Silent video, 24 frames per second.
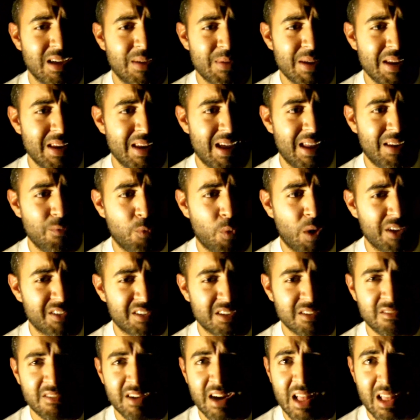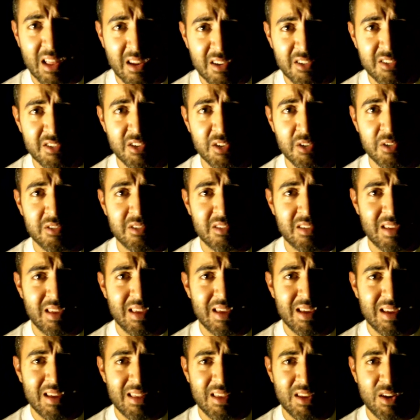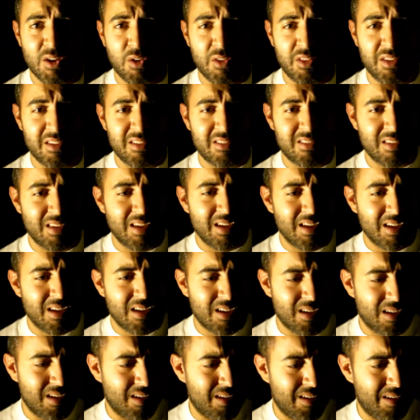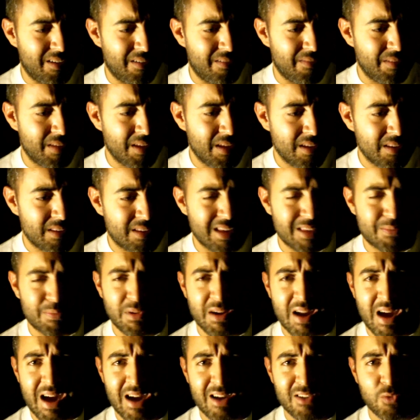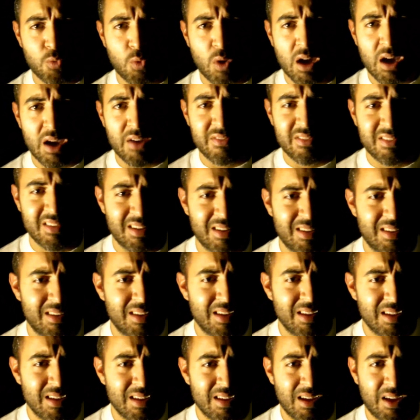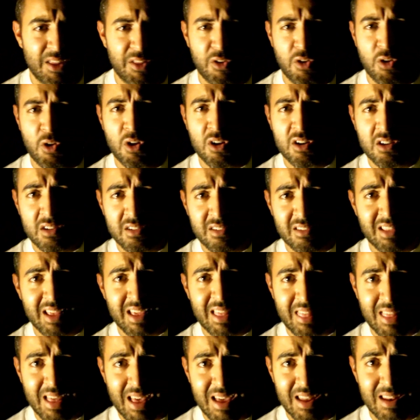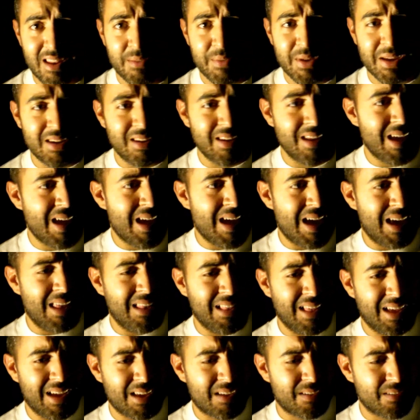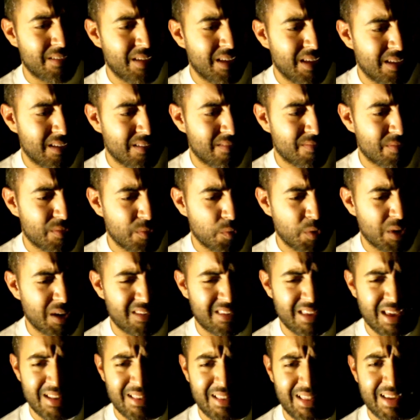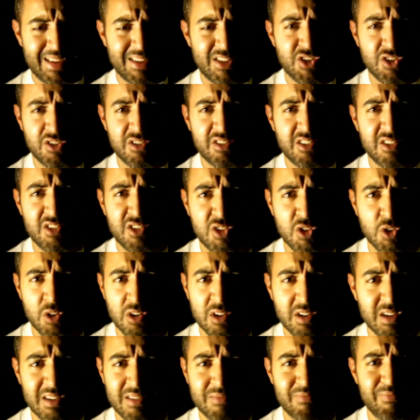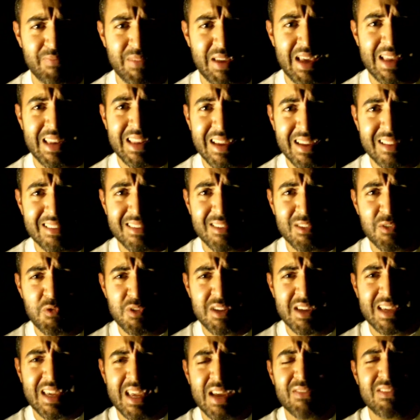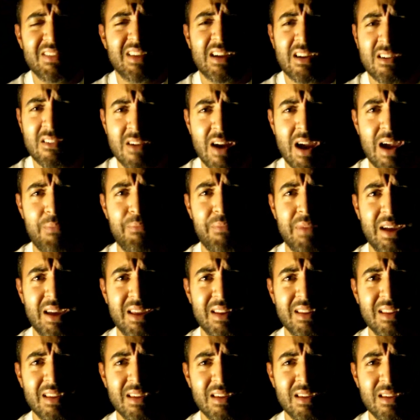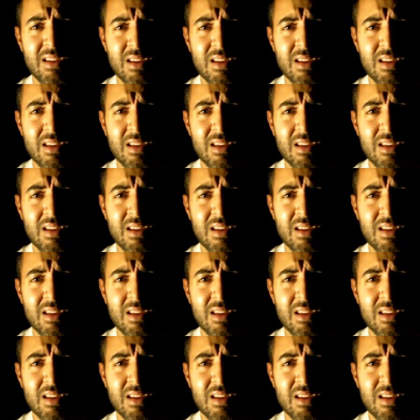I mean, and watching reality shows, these uh, desperate housewives and other hookers like that. I mean, and like, what is that? Like Jersey Shore idiots? Who gives a crap, man?